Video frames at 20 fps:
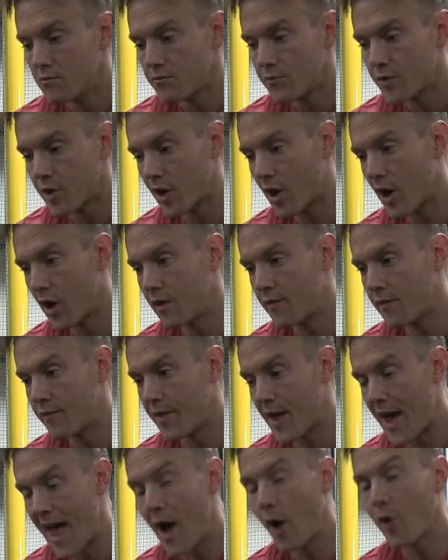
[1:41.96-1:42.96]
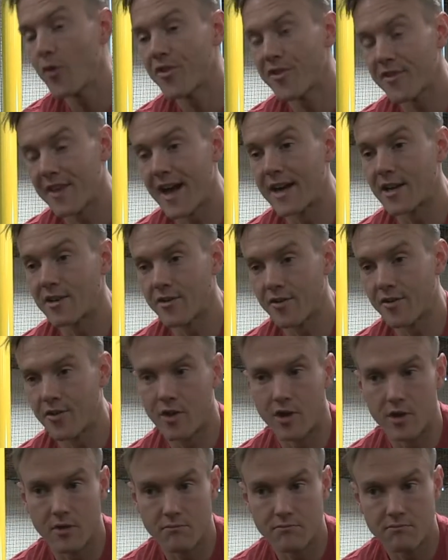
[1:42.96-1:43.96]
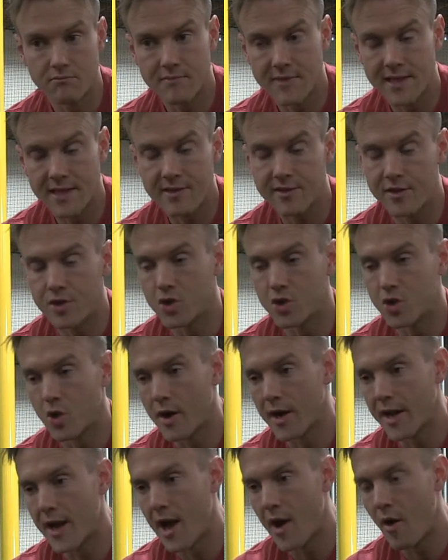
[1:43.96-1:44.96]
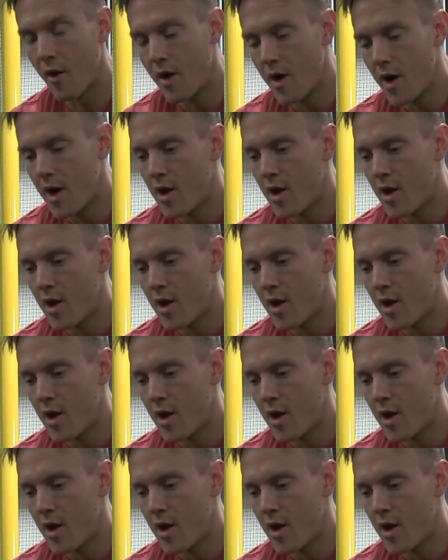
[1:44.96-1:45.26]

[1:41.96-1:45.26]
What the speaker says: the kind of the health status that he's enjoying now.